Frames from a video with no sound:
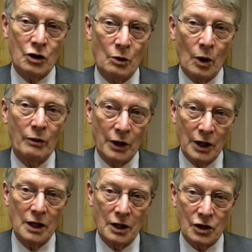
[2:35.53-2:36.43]
to over
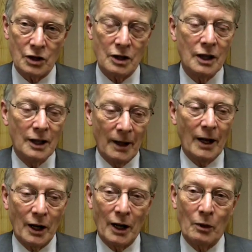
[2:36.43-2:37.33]
the years, and
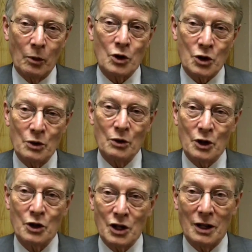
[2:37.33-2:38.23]
I want to
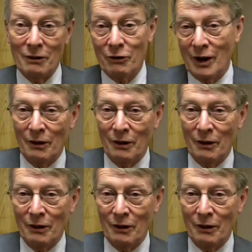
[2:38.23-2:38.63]
consider,